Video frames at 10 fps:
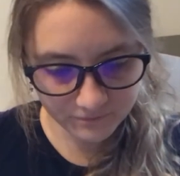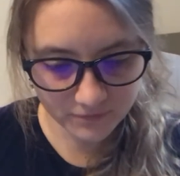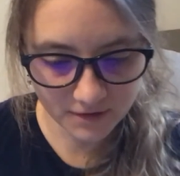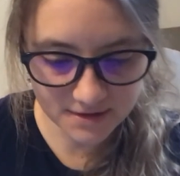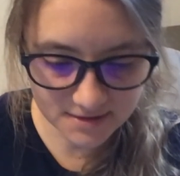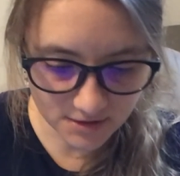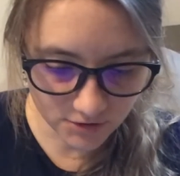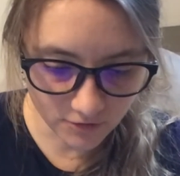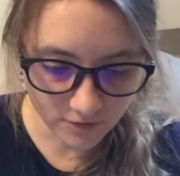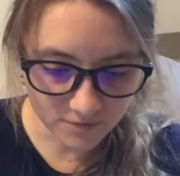Lisa
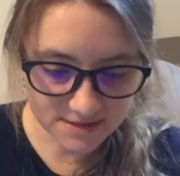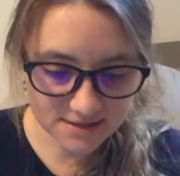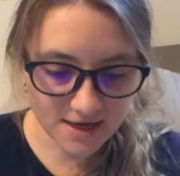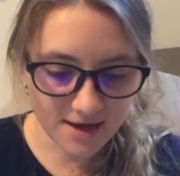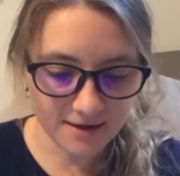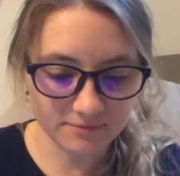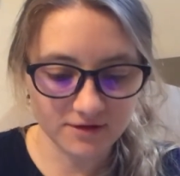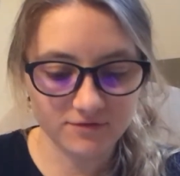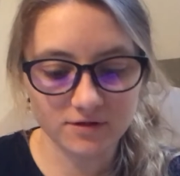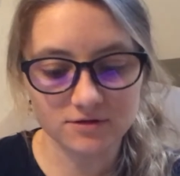knew it was time.
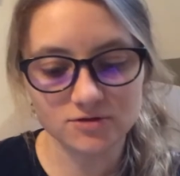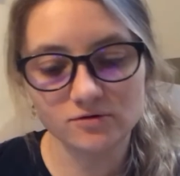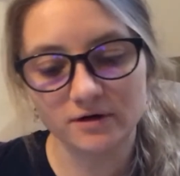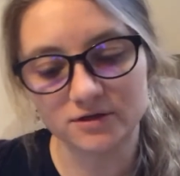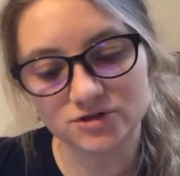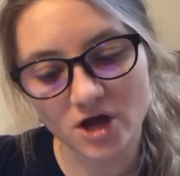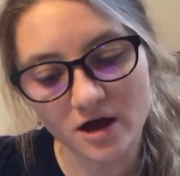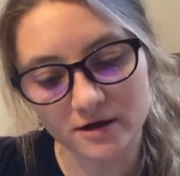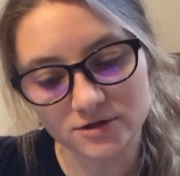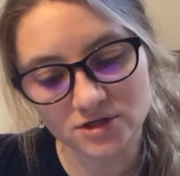Leaving the door
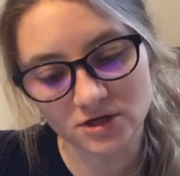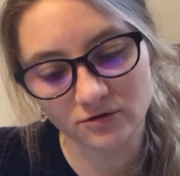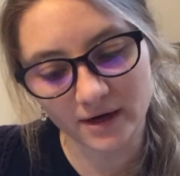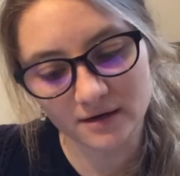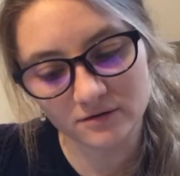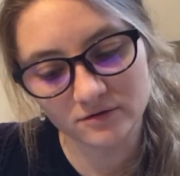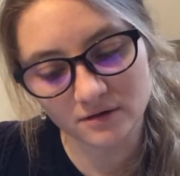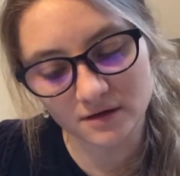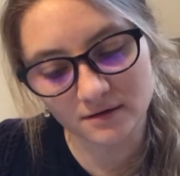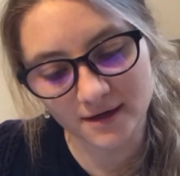ajar, she cradled the
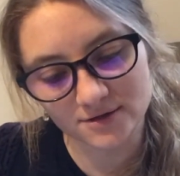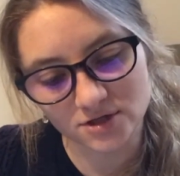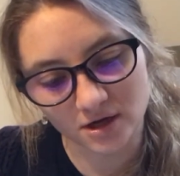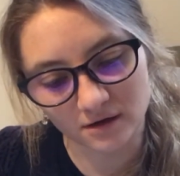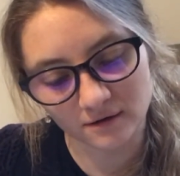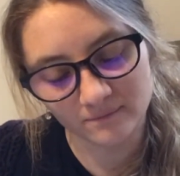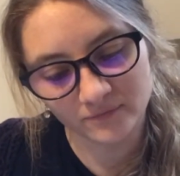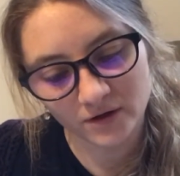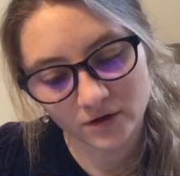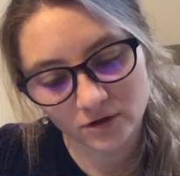little hedgehog.
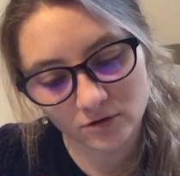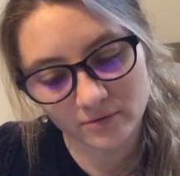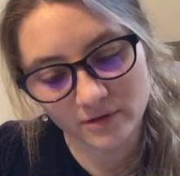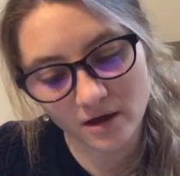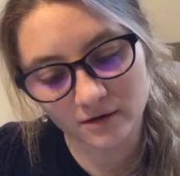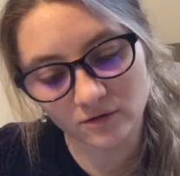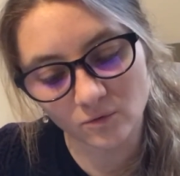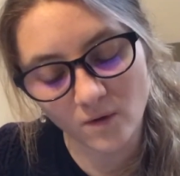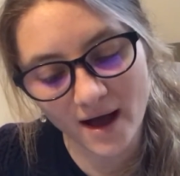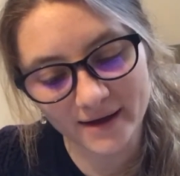"You belong in the
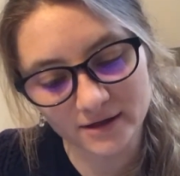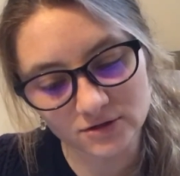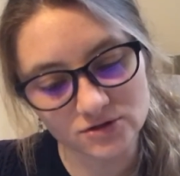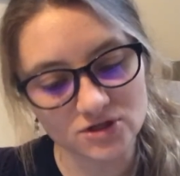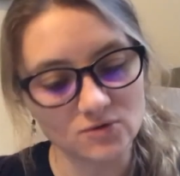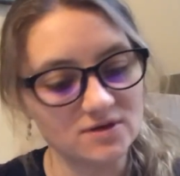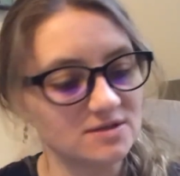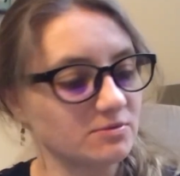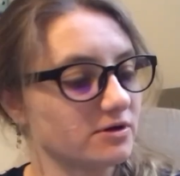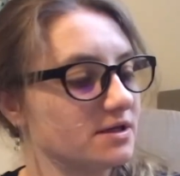wild," she
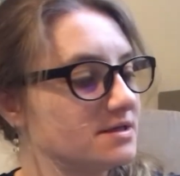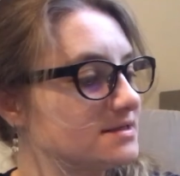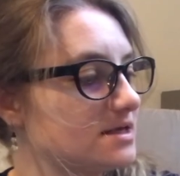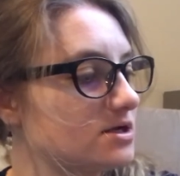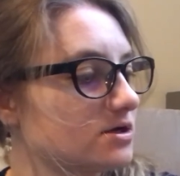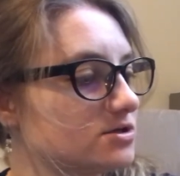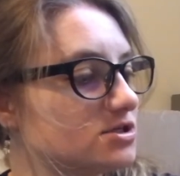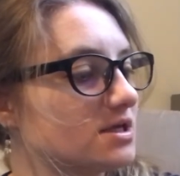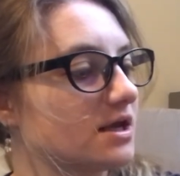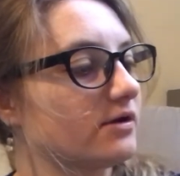whispered in his ear as
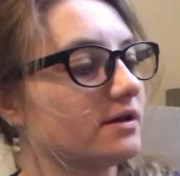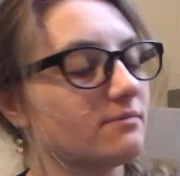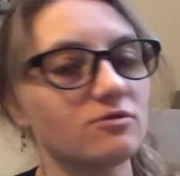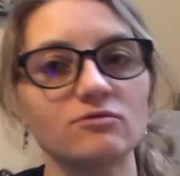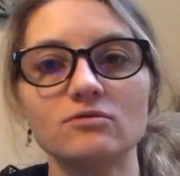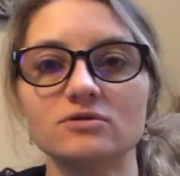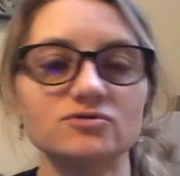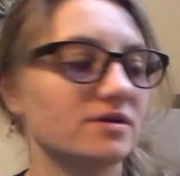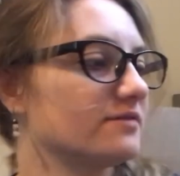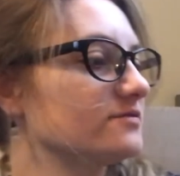she carried him through the
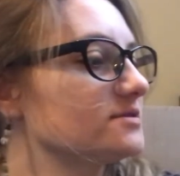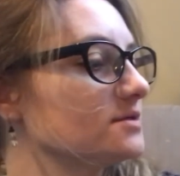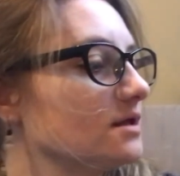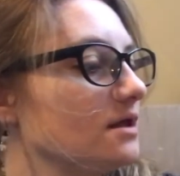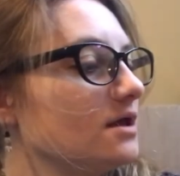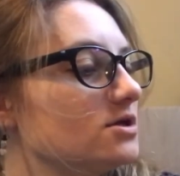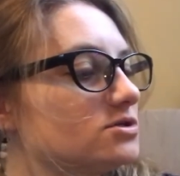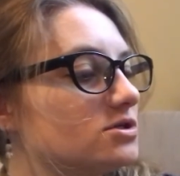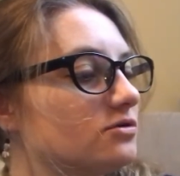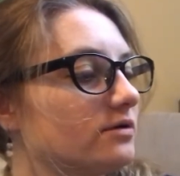drifts.
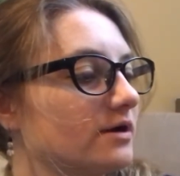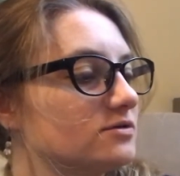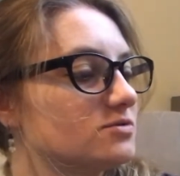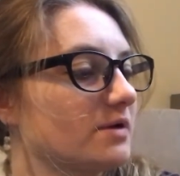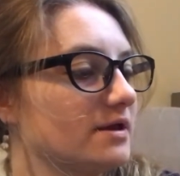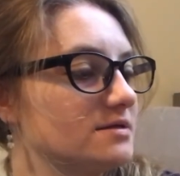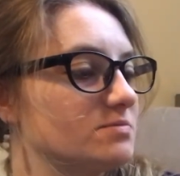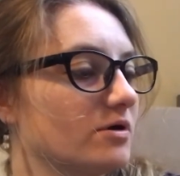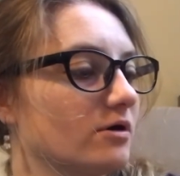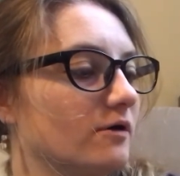She crouched by his
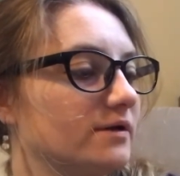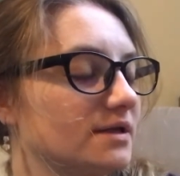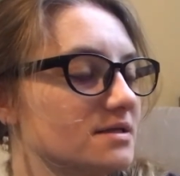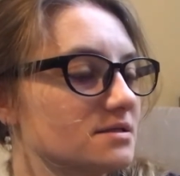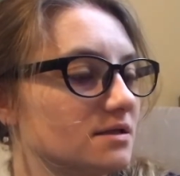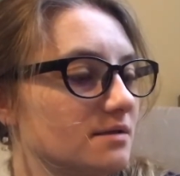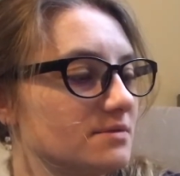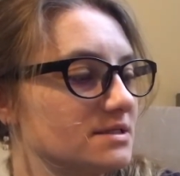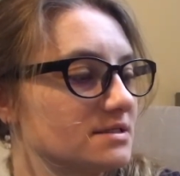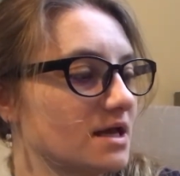burrow and nestled him
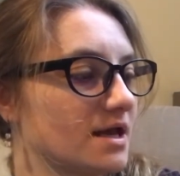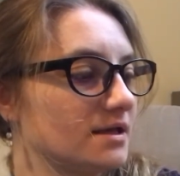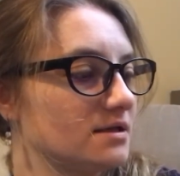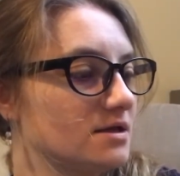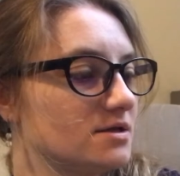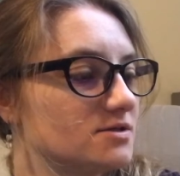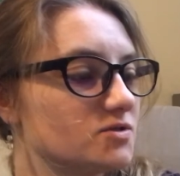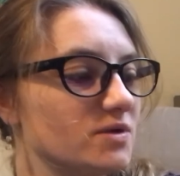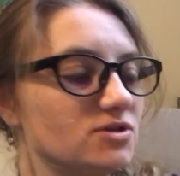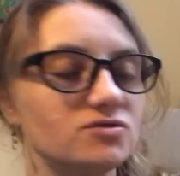inside.
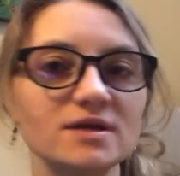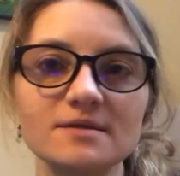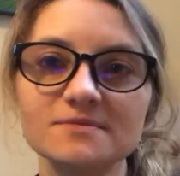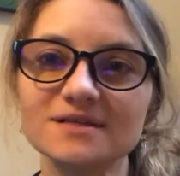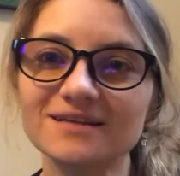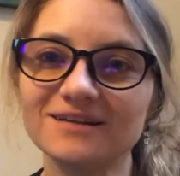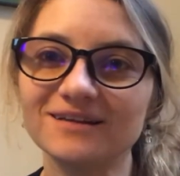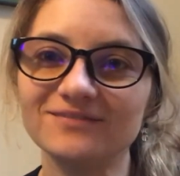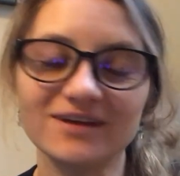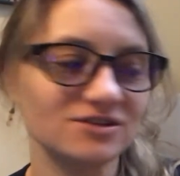"Sweet dreams, little
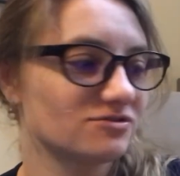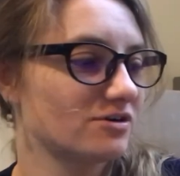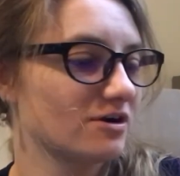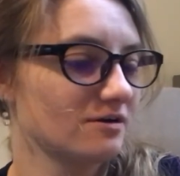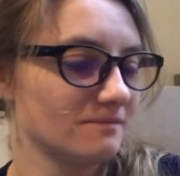adventurer."